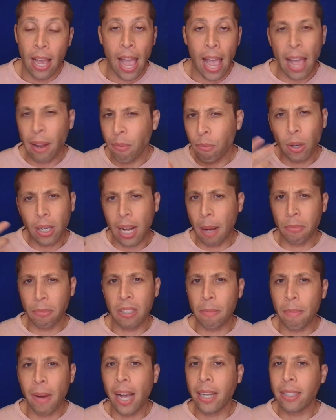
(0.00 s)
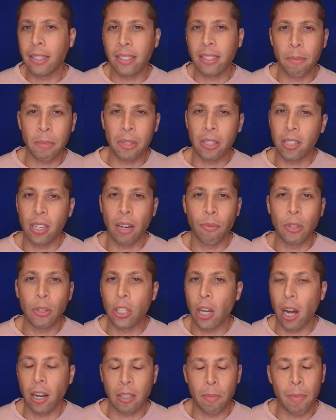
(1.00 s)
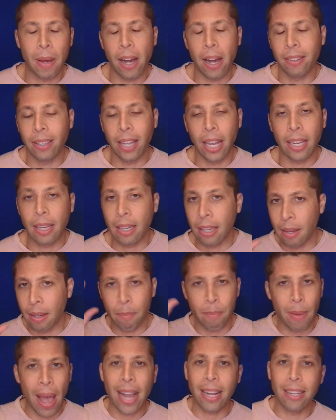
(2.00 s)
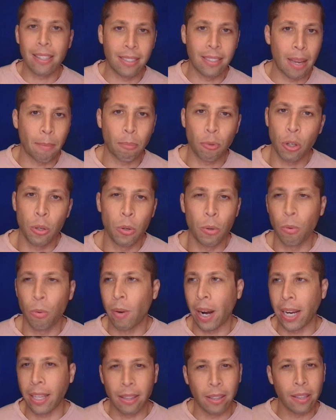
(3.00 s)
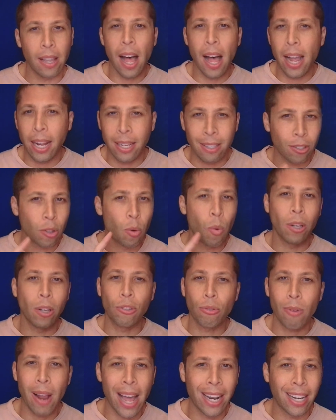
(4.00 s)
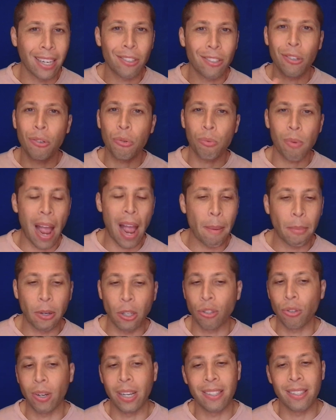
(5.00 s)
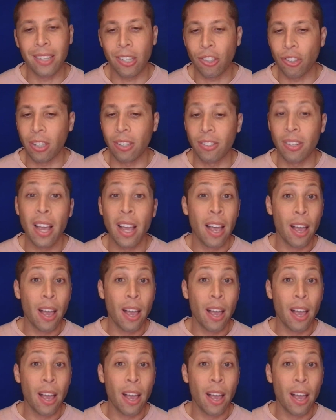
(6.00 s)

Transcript: And what comes to mind is some of the stuff we talked about like back in step two, right? Lines, quadratics, grammar, transitions.